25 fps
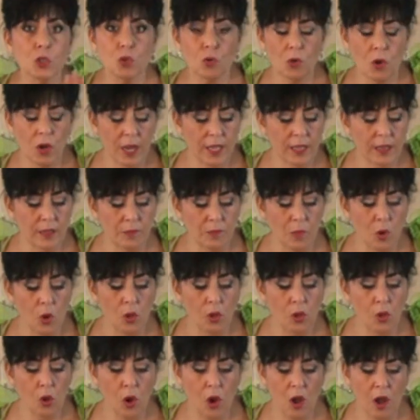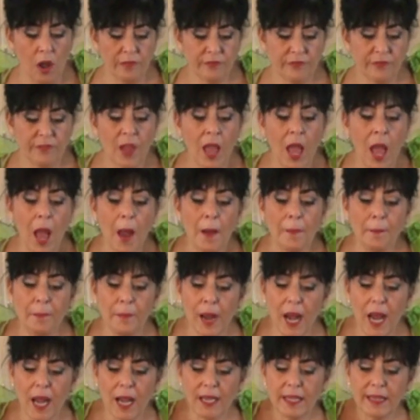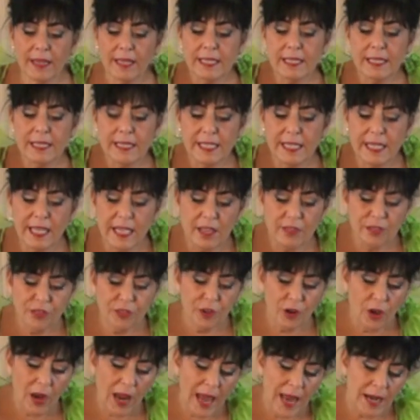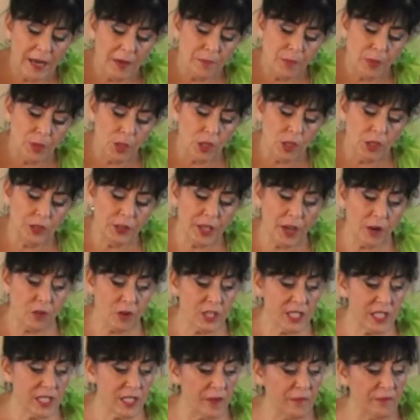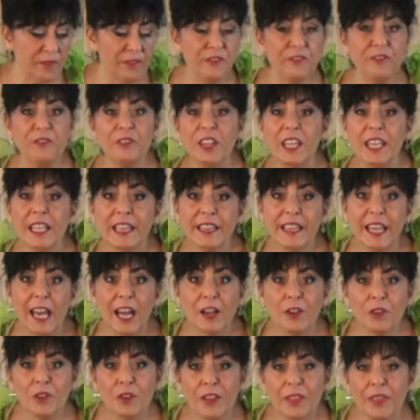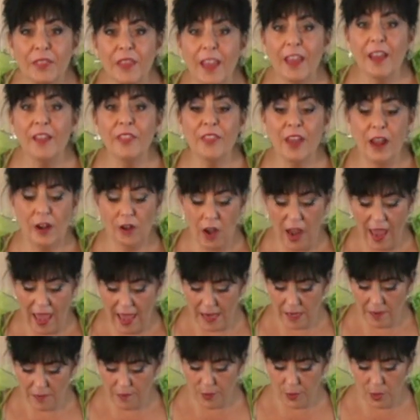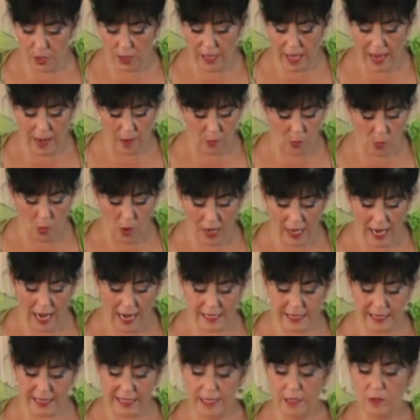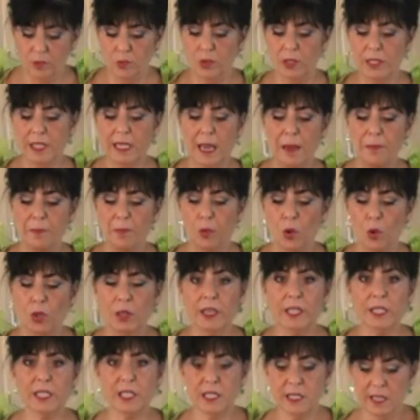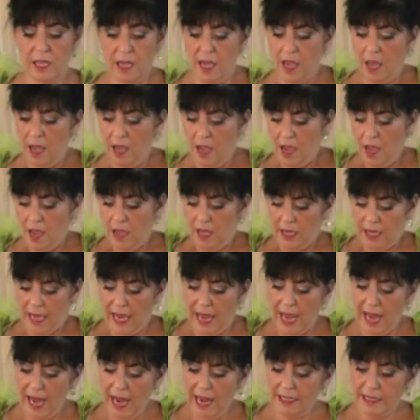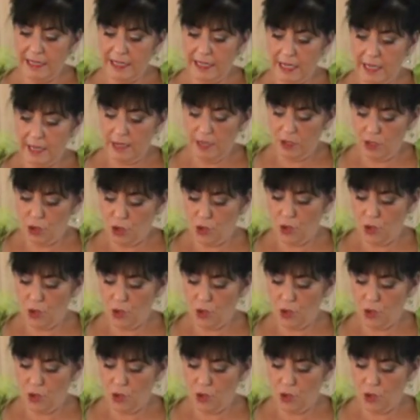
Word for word: dried them all off. But the teeth are edible. There are some feet that are in there that are edible. And what I did was I bought this candy